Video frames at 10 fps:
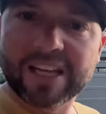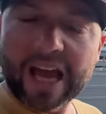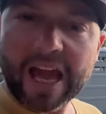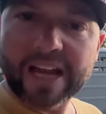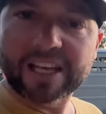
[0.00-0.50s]

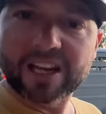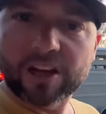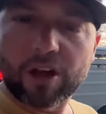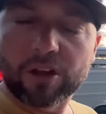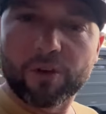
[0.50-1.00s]
and getting
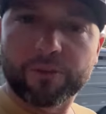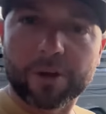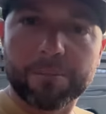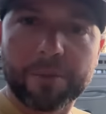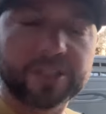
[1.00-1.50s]
all over
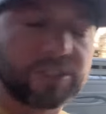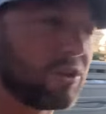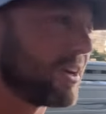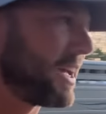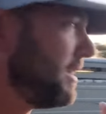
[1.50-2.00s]
Mud's
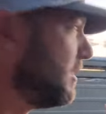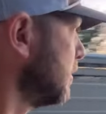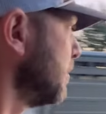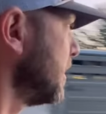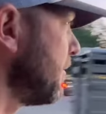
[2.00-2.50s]
truck and a
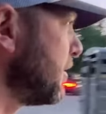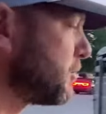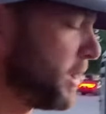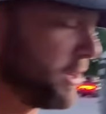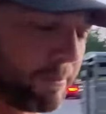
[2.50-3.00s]
little bit on the
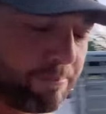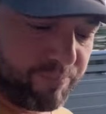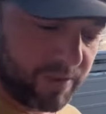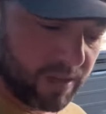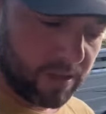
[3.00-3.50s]
trailer.
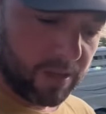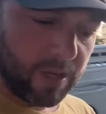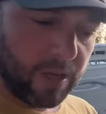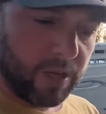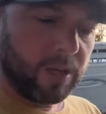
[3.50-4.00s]

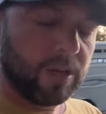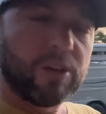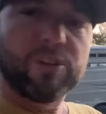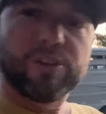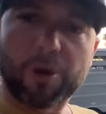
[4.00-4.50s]

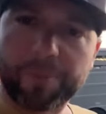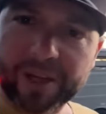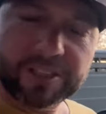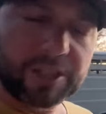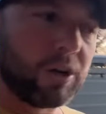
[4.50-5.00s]
No
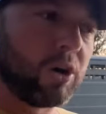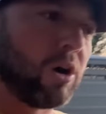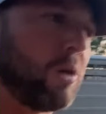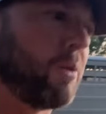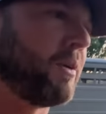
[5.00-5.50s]
big deal.
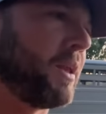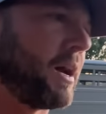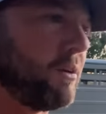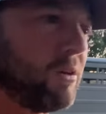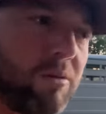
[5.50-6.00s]
We were
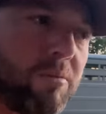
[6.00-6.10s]
like, oh,